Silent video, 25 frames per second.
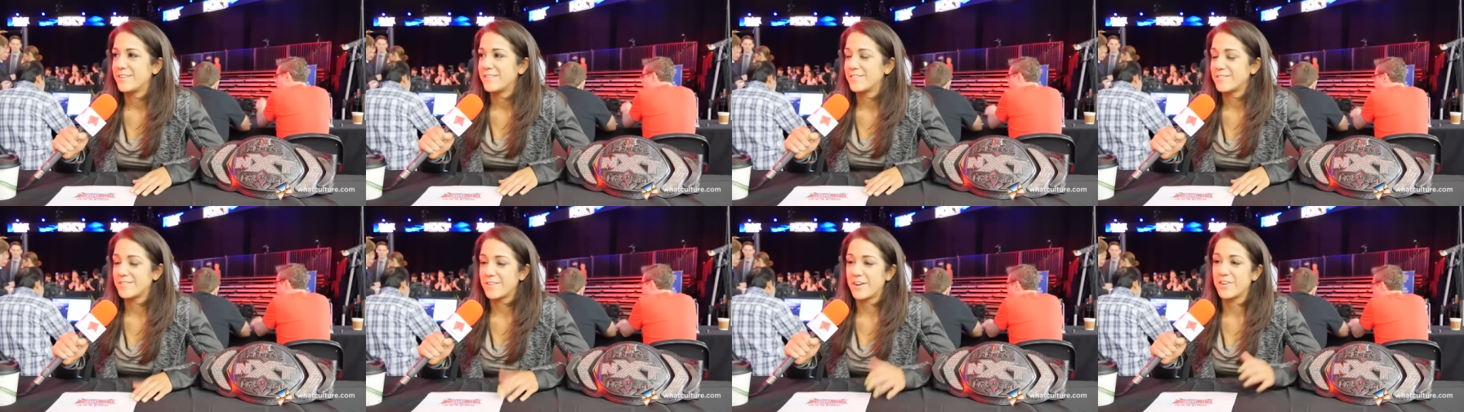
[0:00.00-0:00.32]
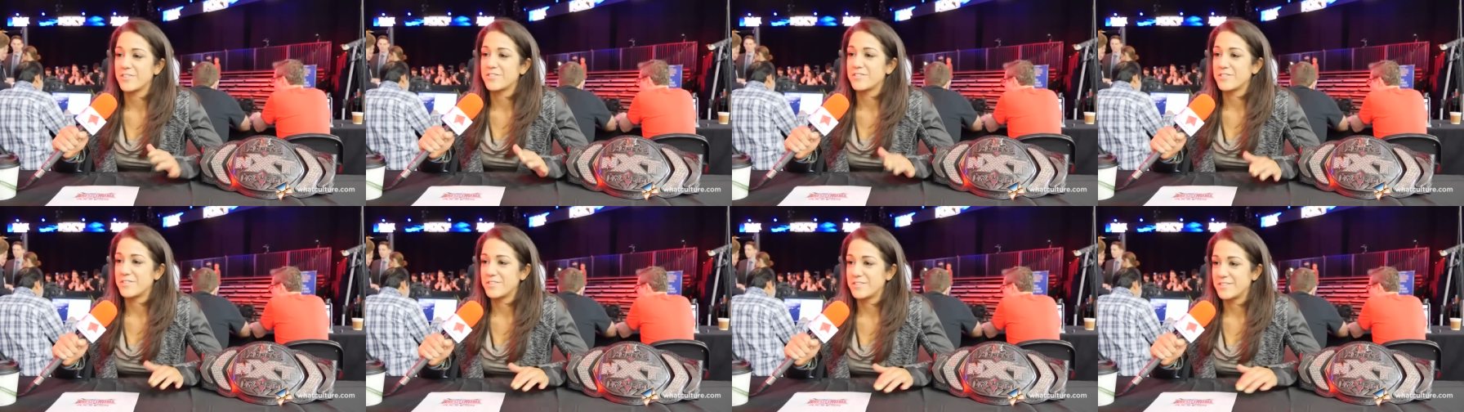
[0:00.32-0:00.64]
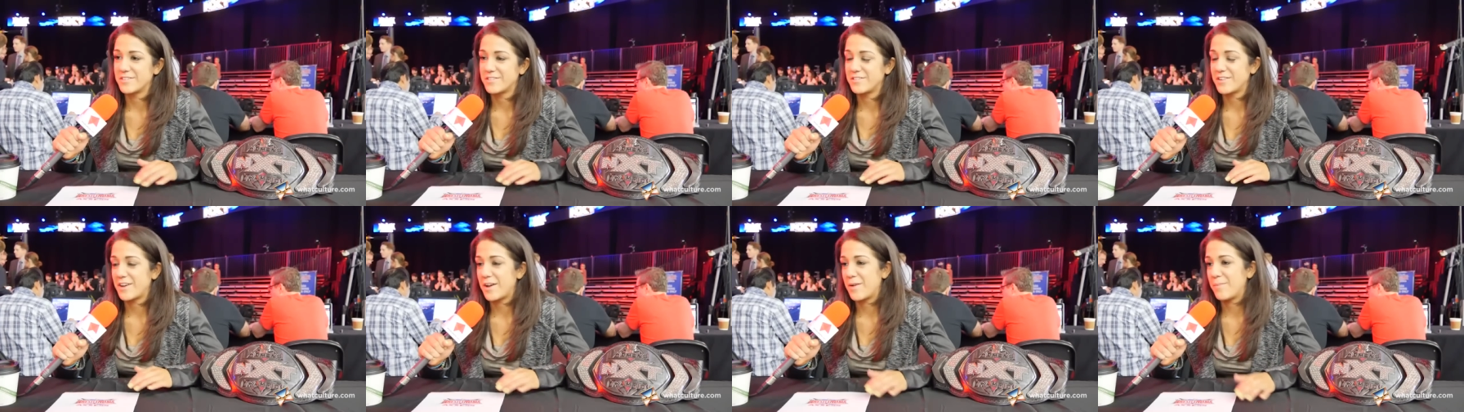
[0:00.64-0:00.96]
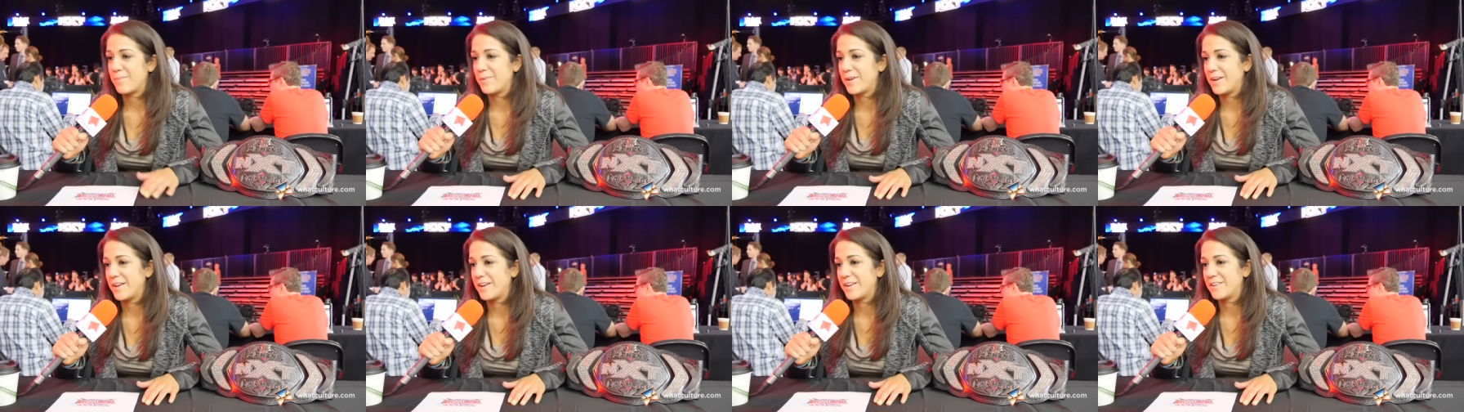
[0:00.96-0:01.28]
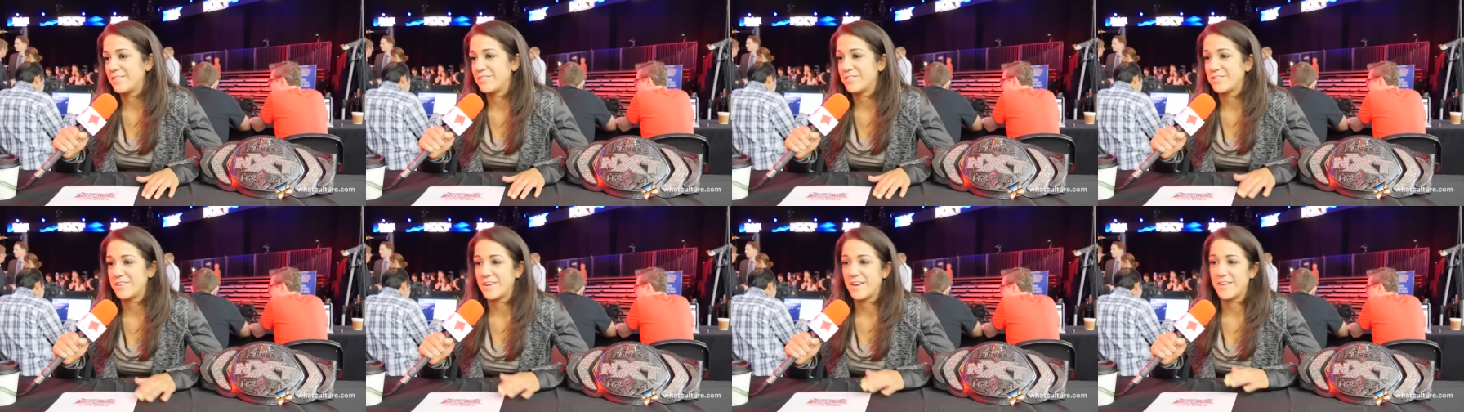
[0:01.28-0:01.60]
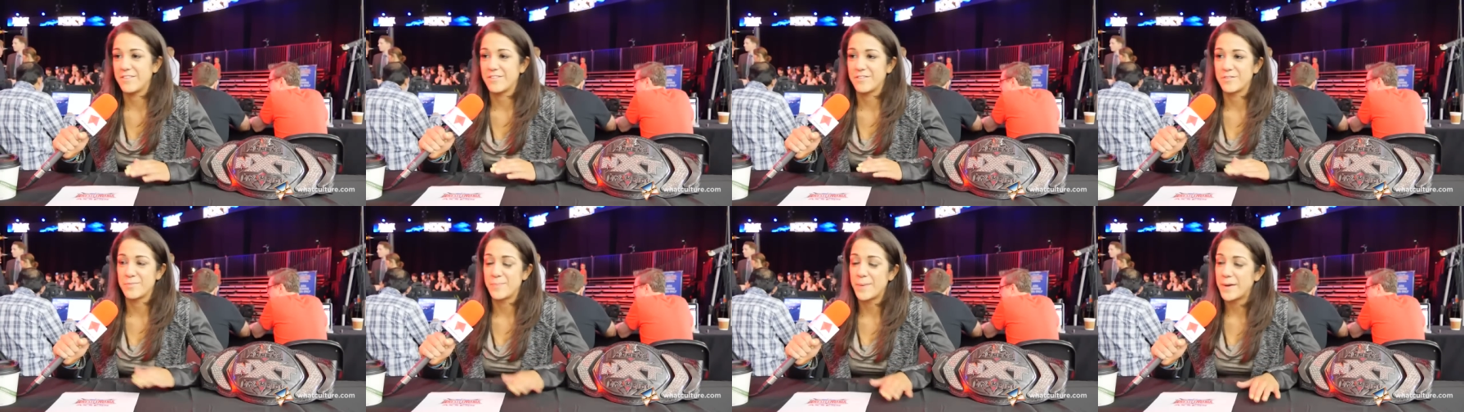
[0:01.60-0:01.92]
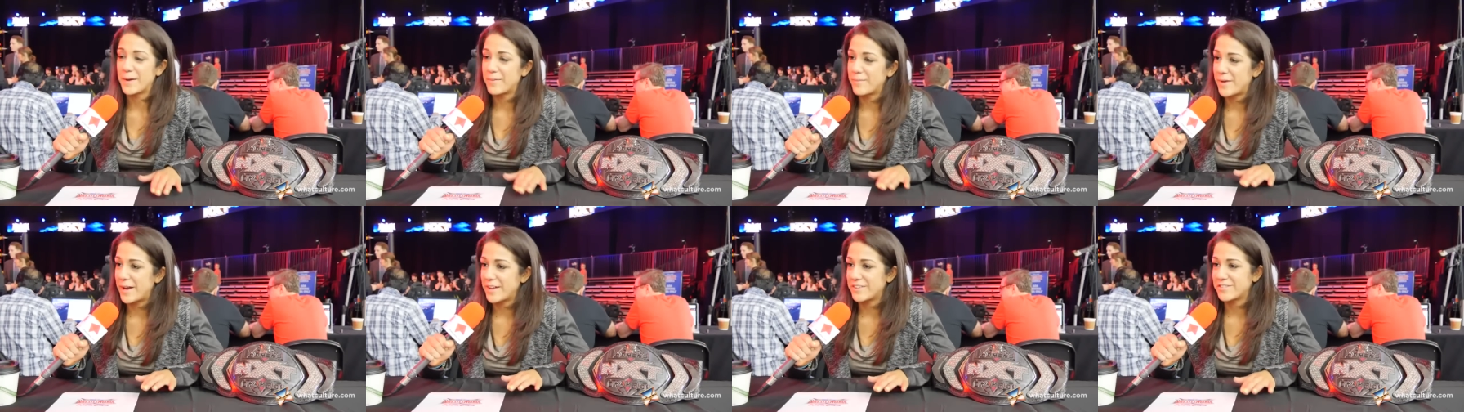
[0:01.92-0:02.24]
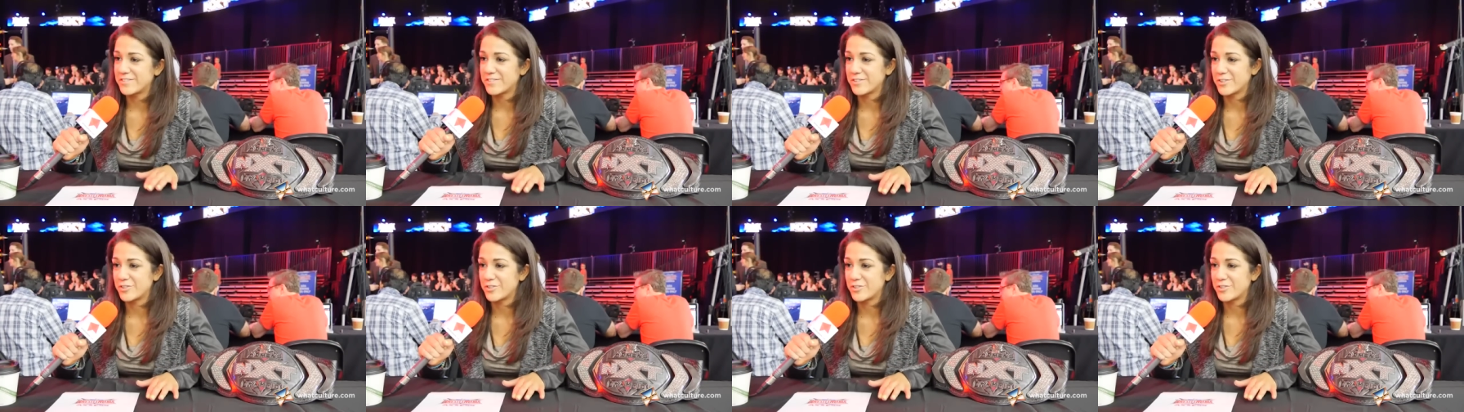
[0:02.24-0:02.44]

Sasha was the champion and she had this big match